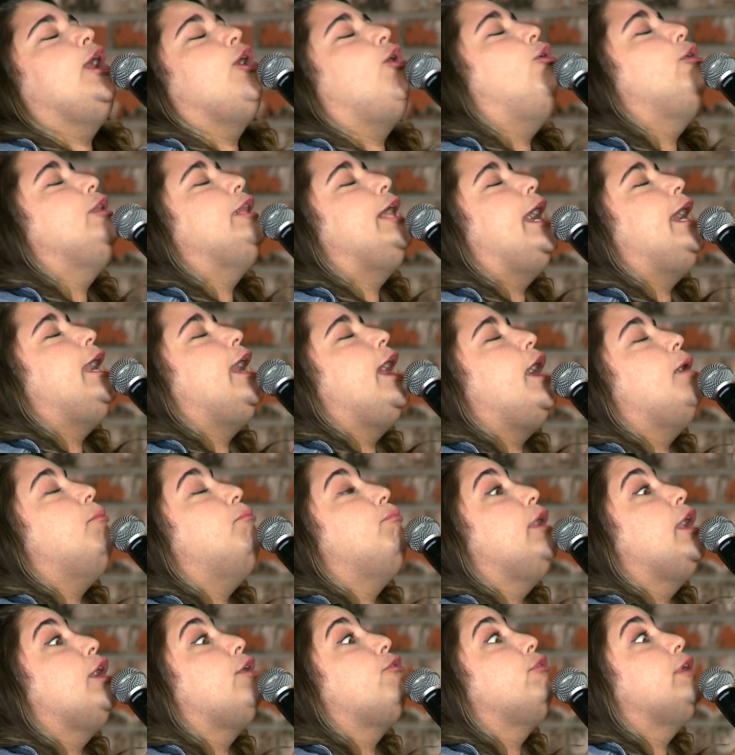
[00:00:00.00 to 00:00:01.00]
don't let Aunt
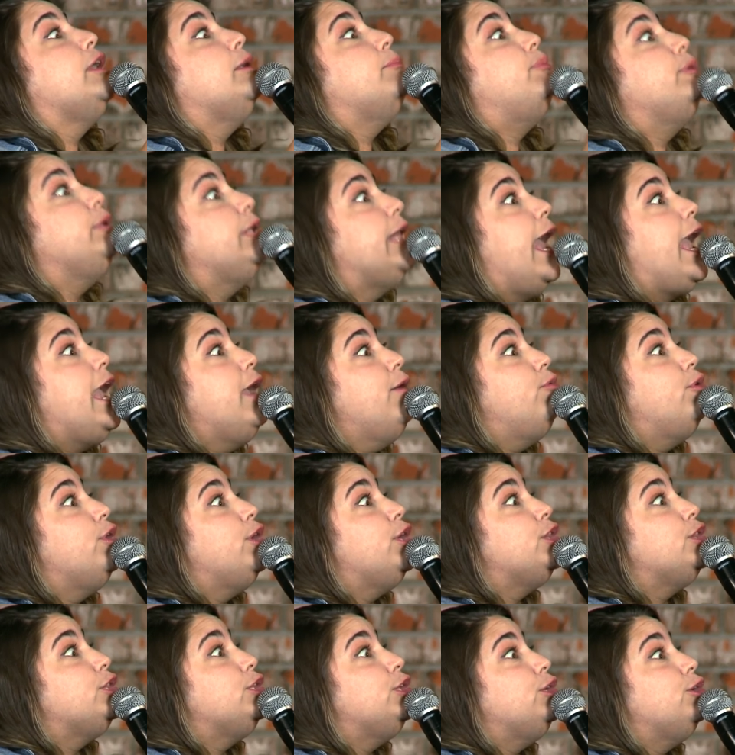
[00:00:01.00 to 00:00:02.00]
Mary play
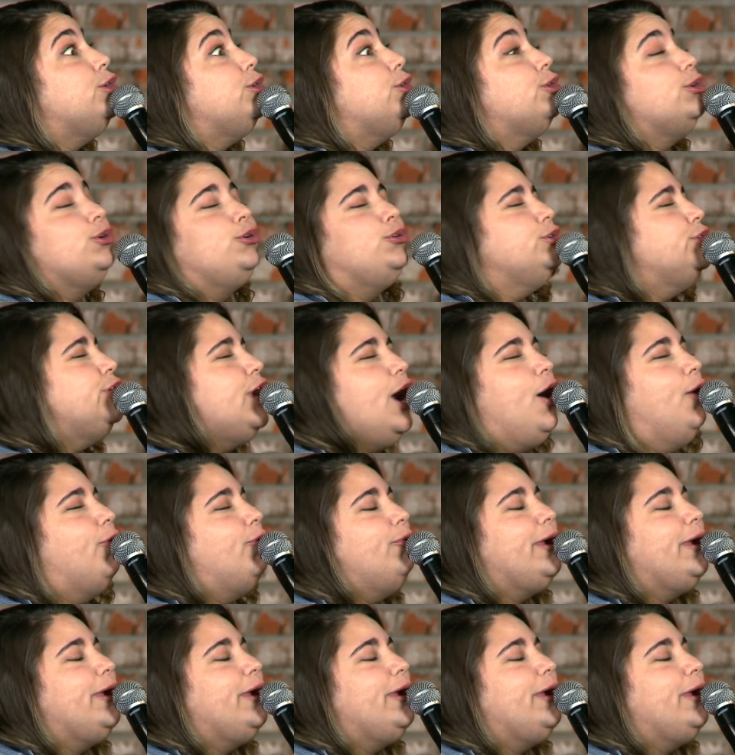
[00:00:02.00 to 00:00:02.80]
with you. No,